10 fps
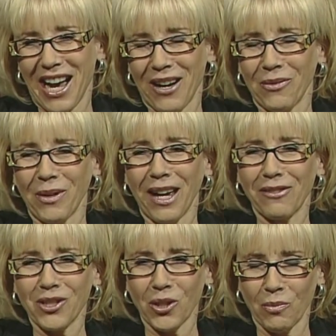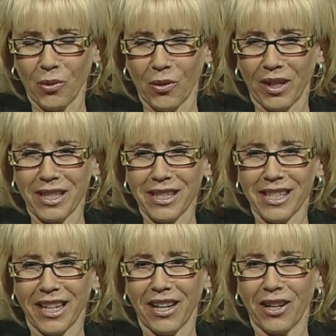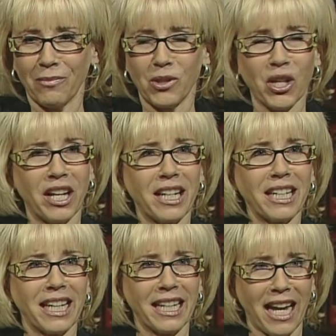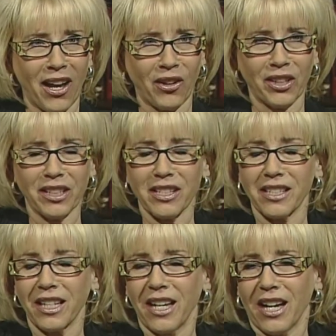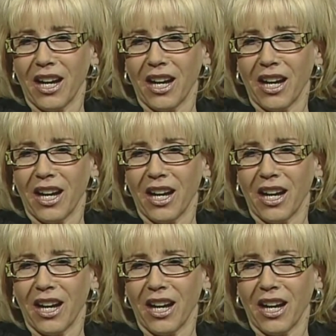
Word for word: uh, we have two boys, um, Jake and Alex.